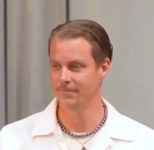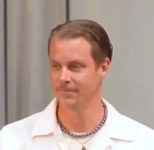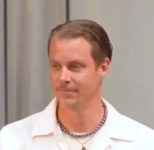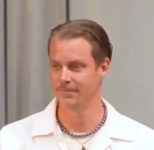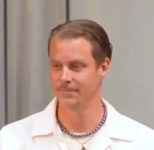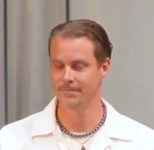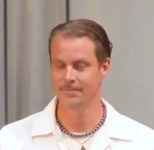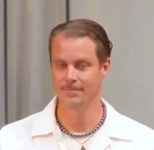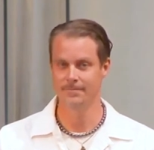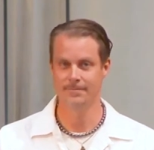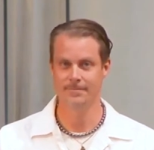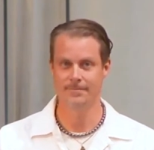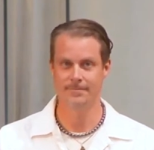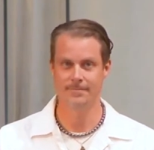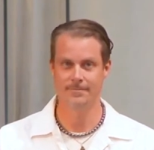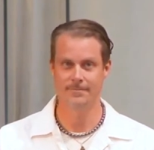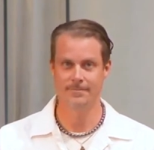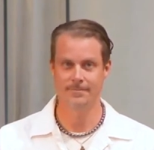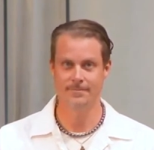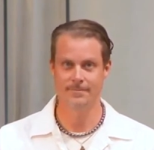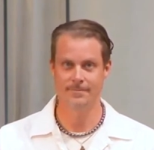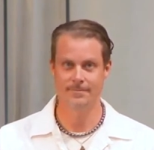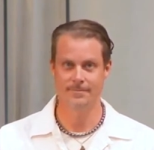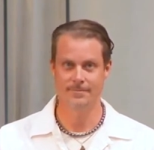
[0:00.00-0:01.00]

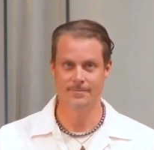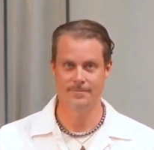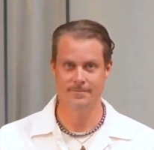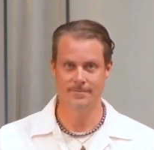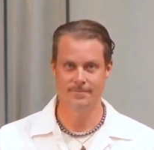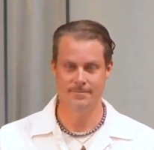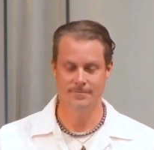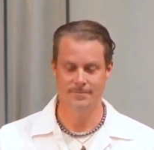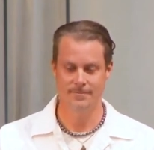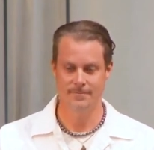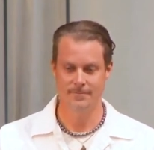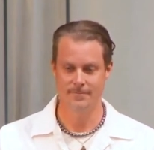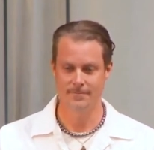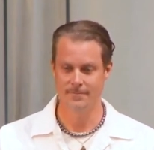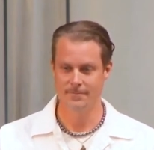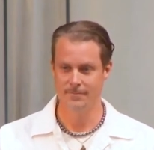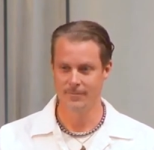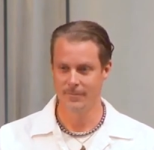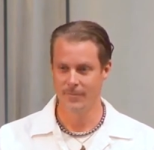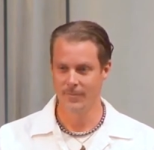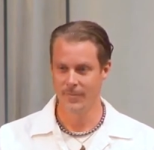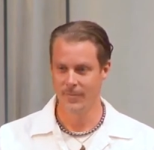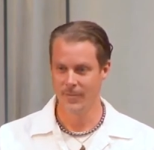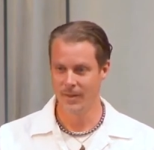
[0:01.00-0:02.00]
No one is speaking in this clip.